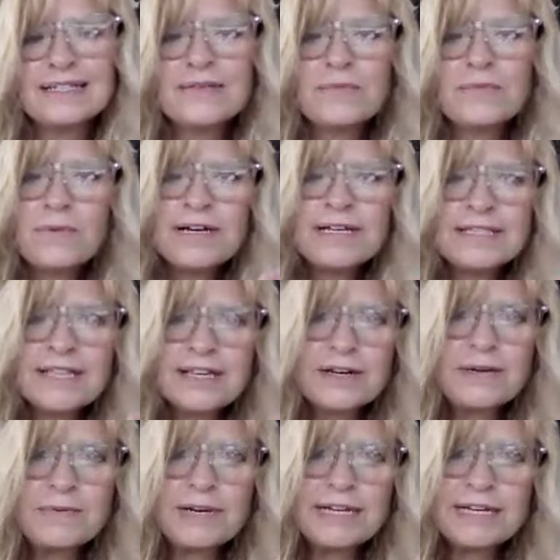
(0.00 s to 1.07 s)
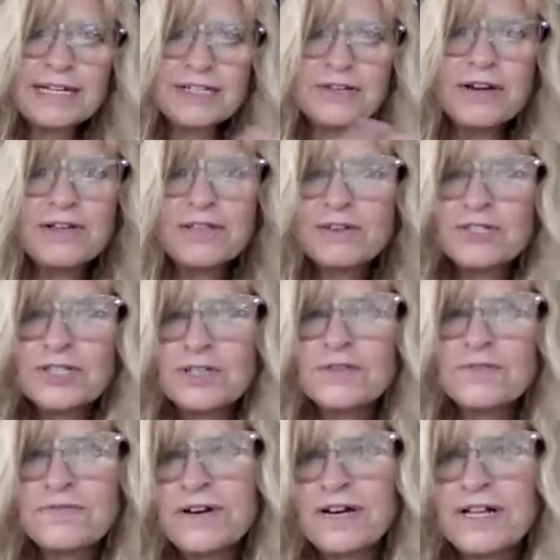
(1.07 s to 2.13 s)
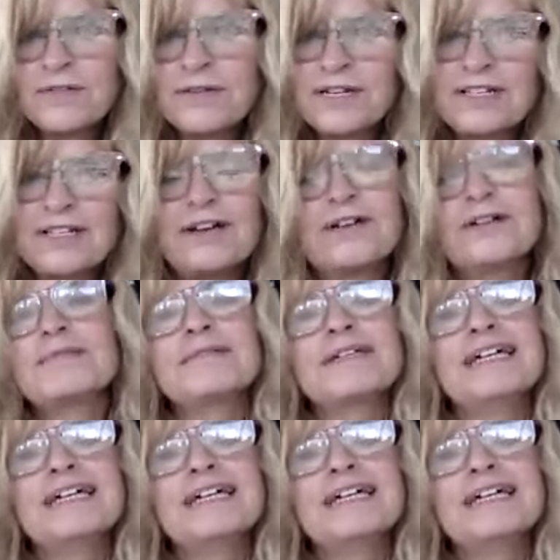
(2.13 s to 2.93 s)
one little one and your other two following along.